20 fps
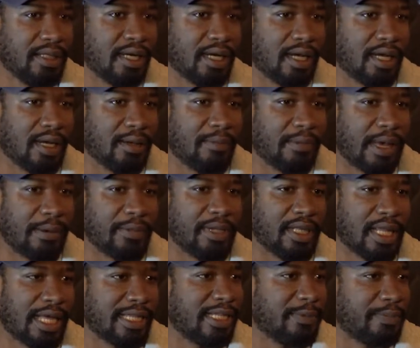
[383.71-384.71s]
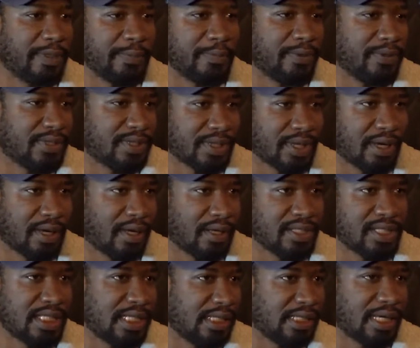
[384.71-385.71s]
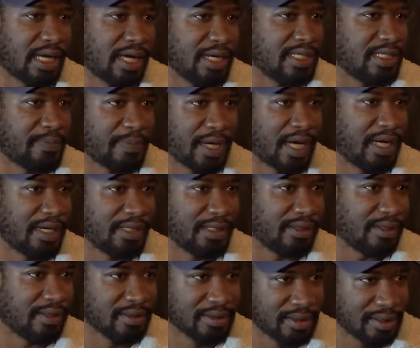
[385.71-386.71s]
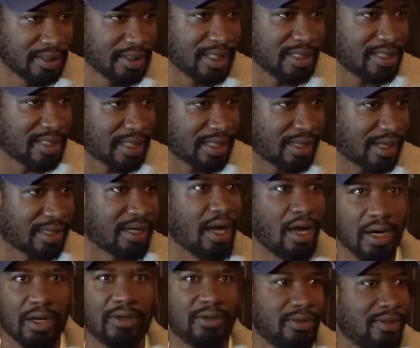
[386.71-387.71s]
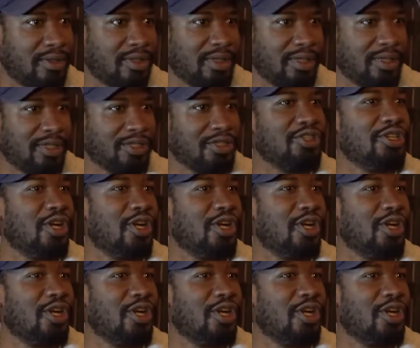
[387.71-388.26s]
Uh, I'm glad that people saw C&I as a pioneer mm-hmm. and said like, oh, yeah.